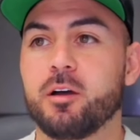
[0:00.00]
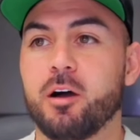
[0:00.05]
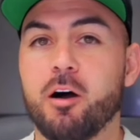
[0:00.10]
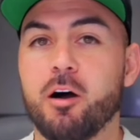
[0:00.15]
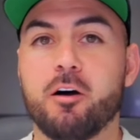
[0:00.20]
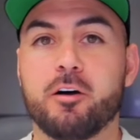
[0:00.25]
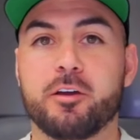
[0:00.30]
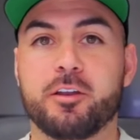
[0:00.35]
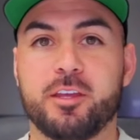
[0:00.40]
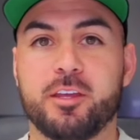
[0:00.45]

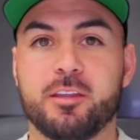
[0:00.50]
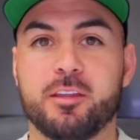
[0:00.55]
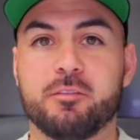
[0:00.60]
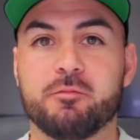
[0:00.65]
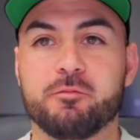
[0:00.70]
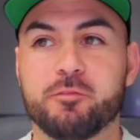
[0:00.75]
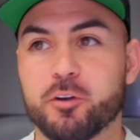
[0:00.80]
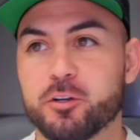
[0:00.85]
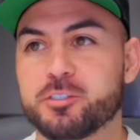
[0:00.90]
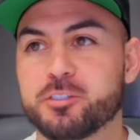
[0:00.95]
on it
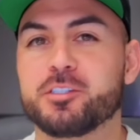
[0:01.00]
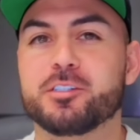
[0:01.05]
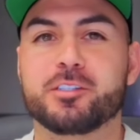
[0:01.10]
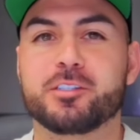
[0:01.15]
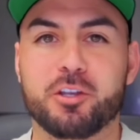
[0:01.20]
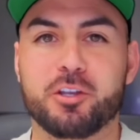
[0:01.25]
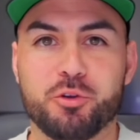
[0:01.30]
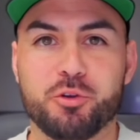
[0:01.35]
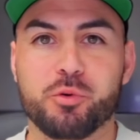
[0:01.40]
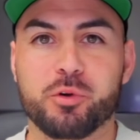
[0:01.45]
versus
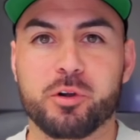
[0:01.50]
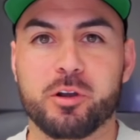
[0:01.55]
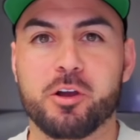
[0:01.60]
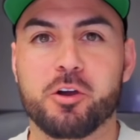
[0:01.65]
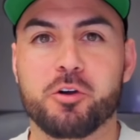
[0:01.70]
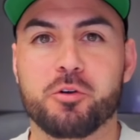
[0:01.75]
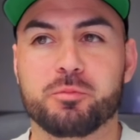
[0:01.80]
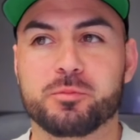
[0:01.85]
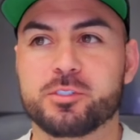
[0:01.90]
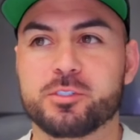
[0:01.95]
a newer home.